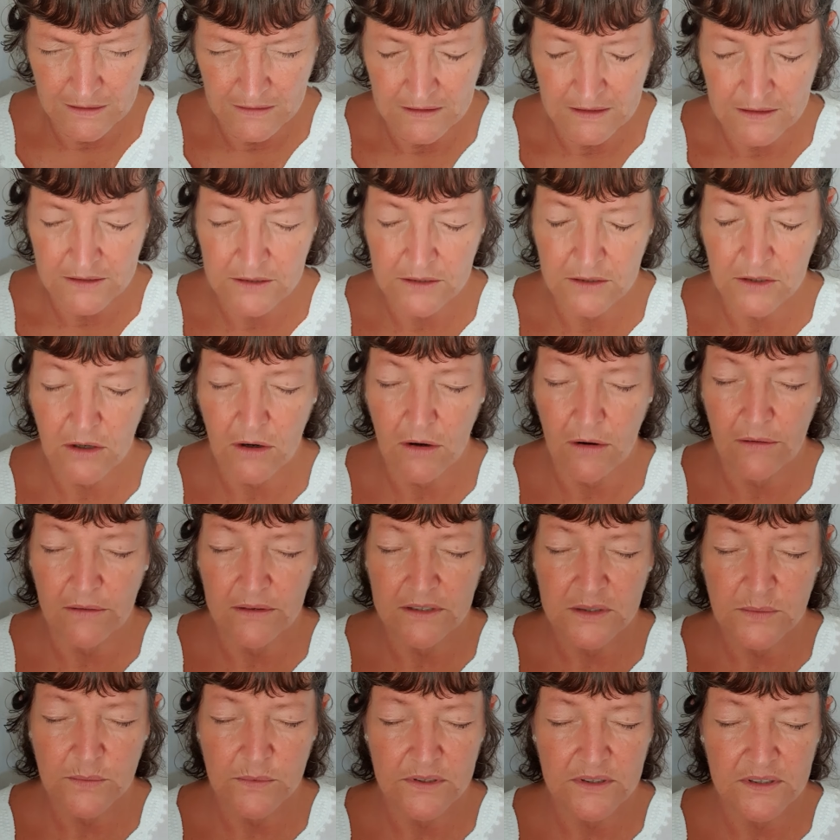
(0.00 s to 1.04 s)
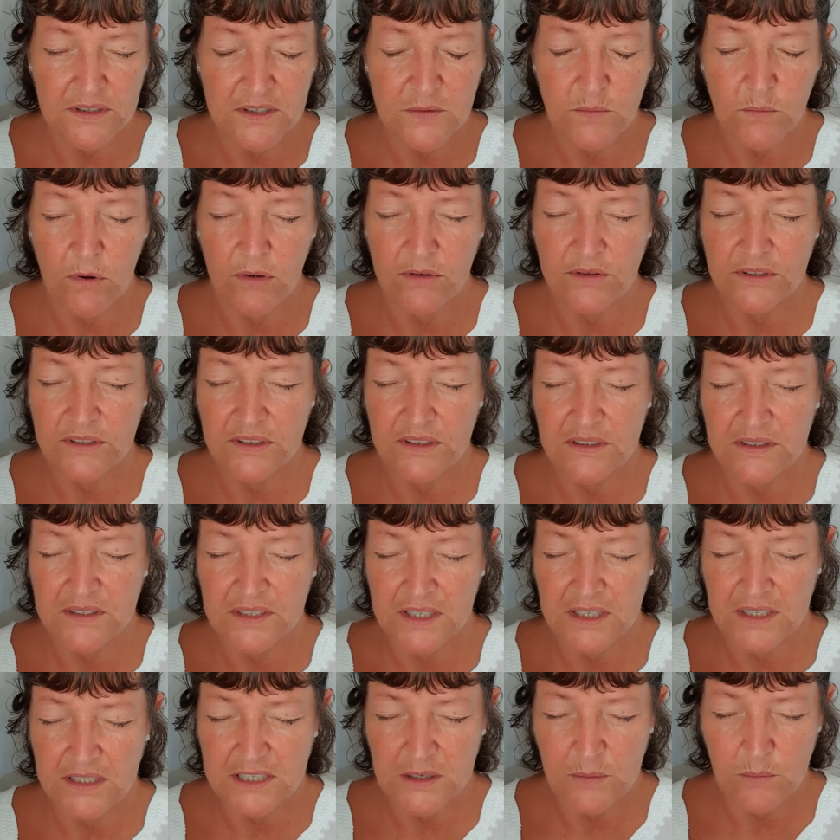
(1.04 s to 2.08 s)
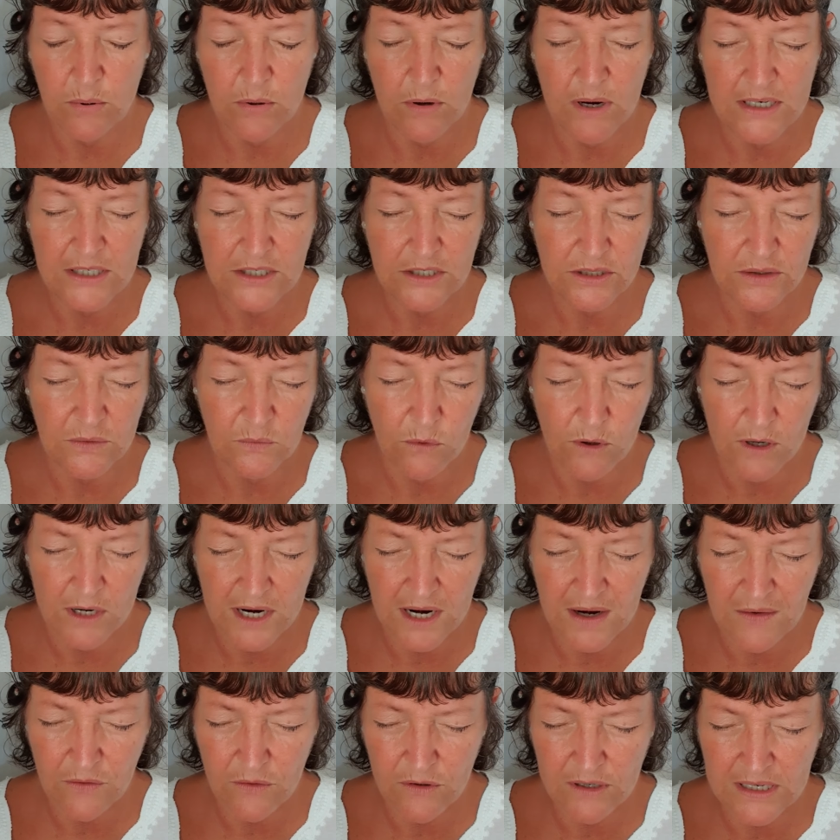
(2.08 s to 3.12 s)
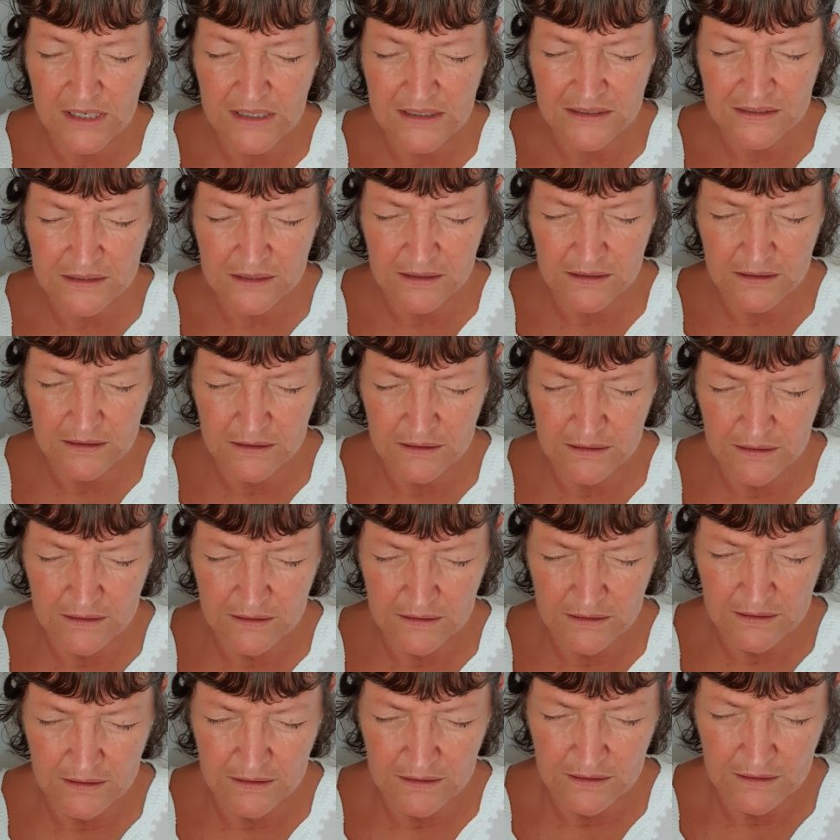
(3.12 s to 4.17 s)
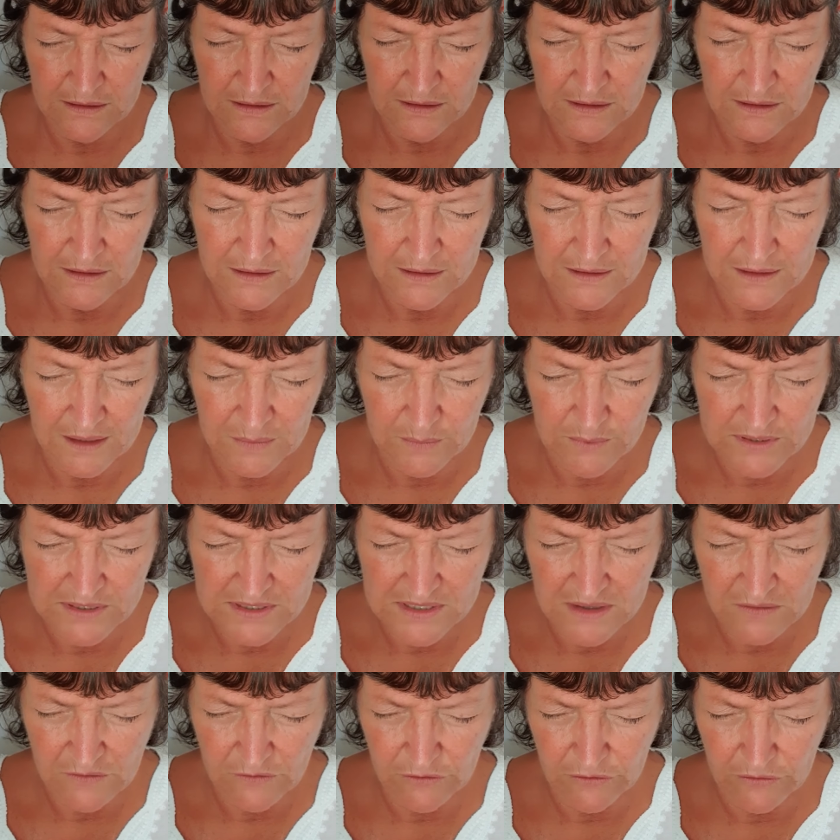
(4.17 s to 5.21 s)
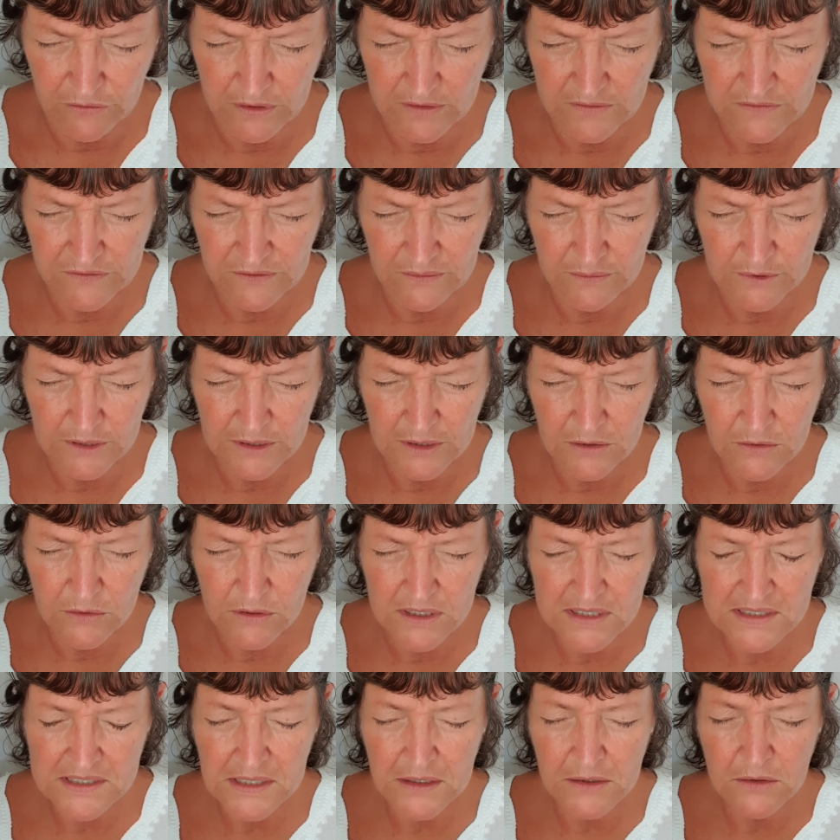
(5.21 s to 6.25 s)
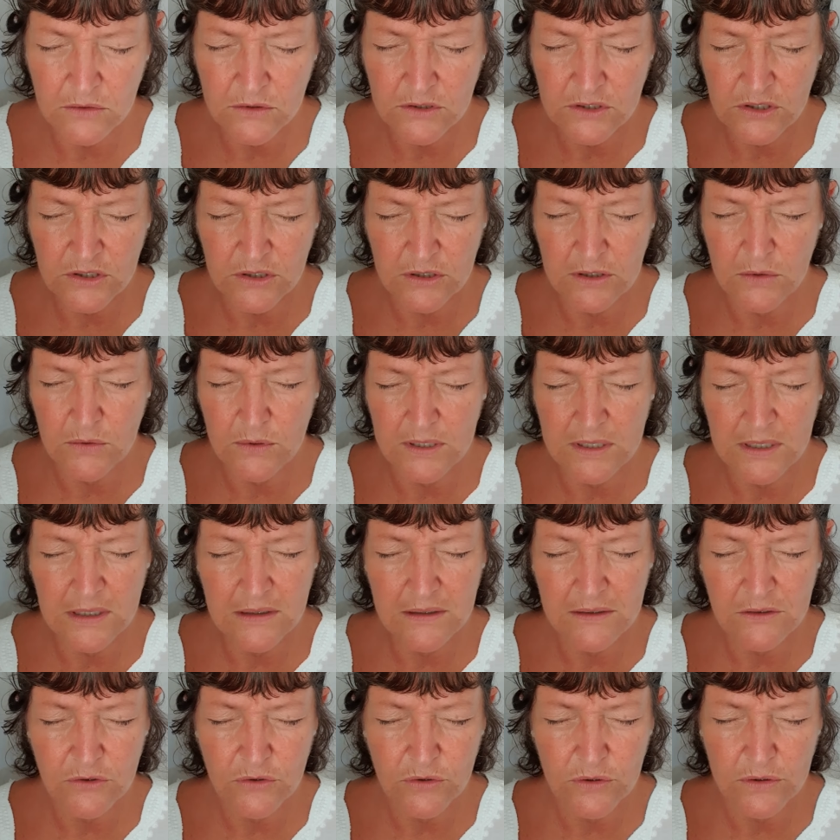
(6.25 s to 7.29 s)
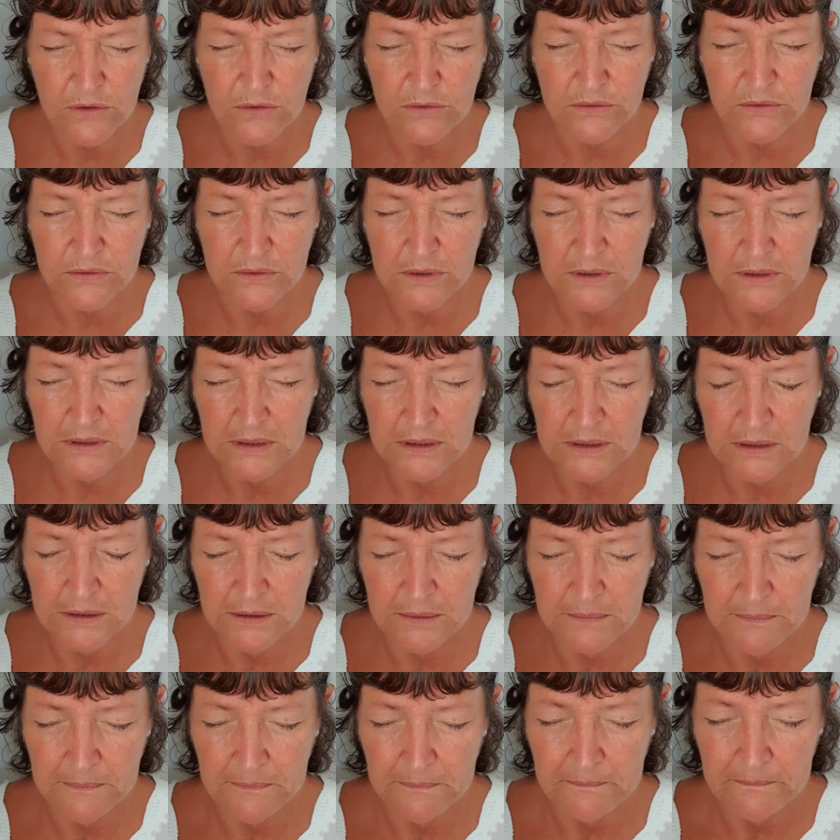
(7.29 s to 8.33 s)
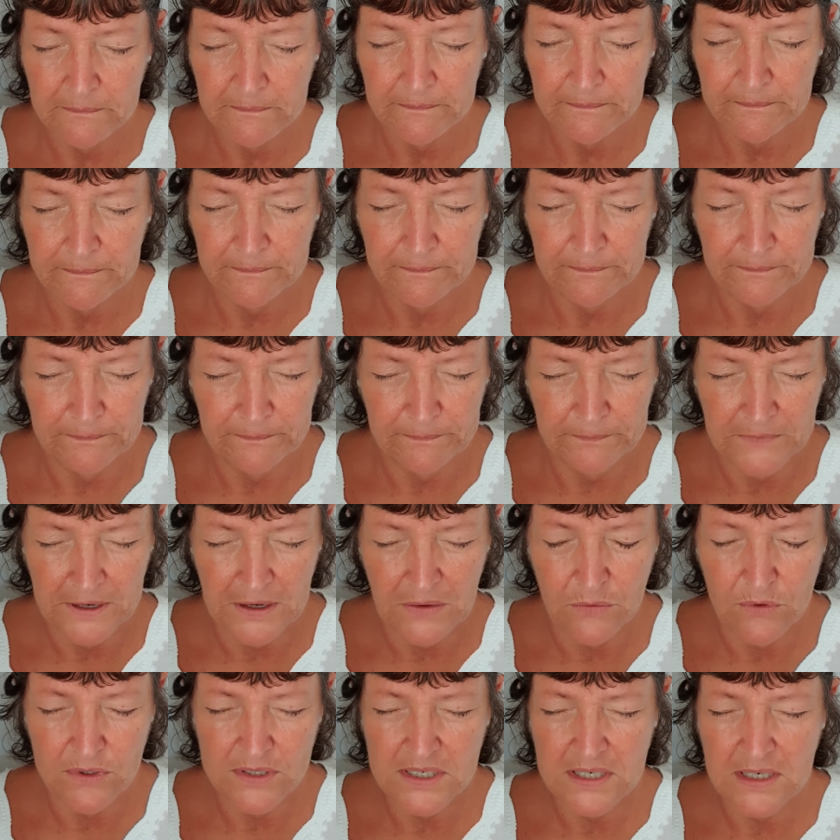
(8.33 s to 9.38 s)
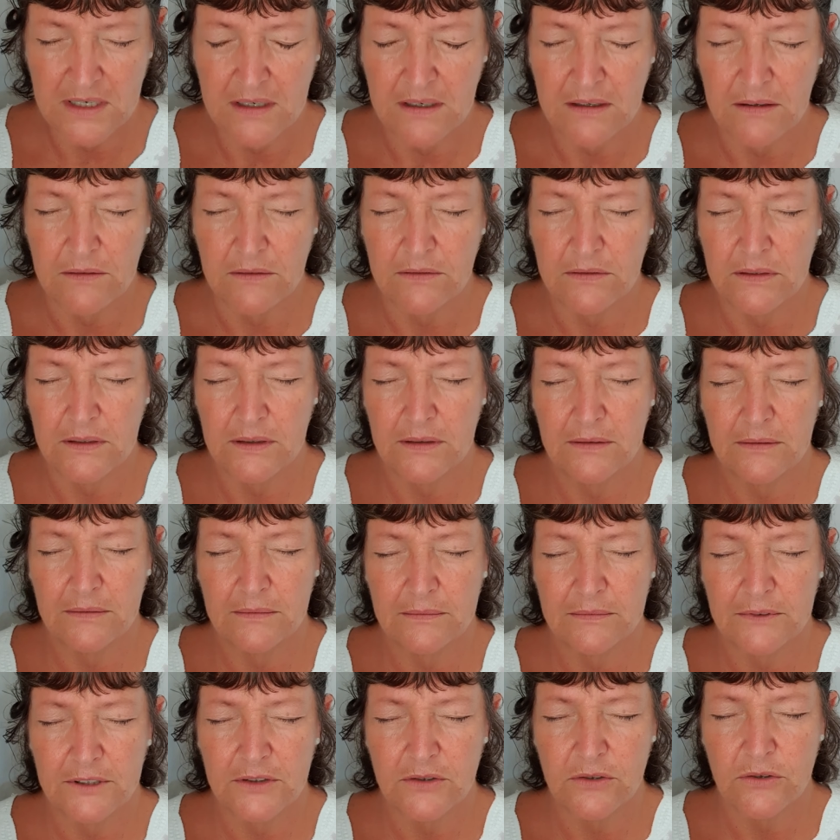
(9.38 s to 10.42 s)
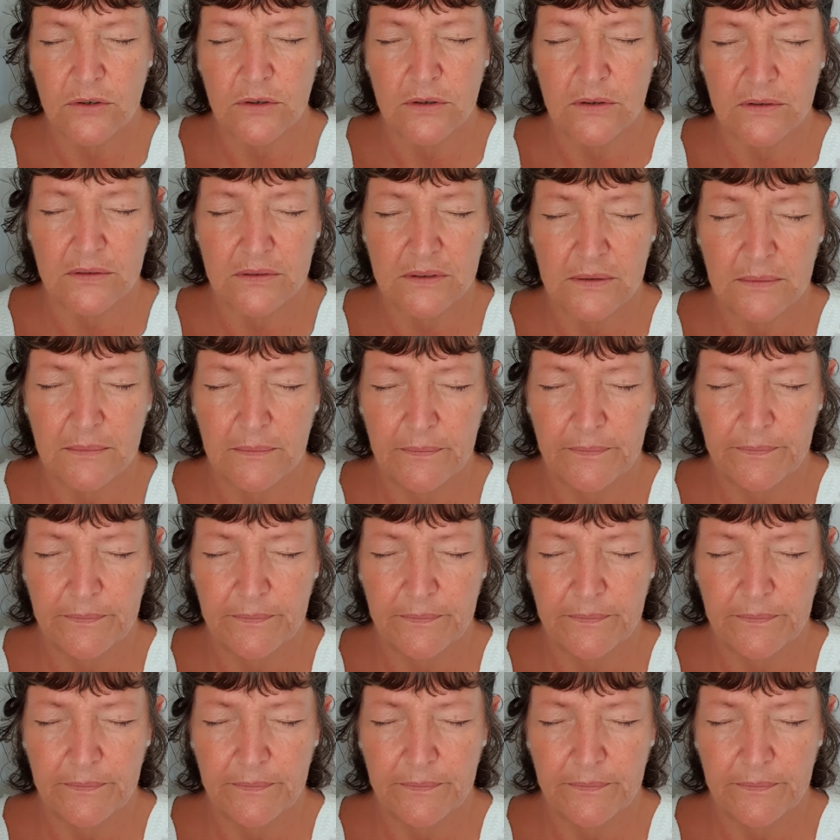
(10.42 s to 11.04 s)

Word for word: discouragement, despondency, depression, whatever it is. They be set free from it, Lord, as they look to you and hear the truth. They receive the truth.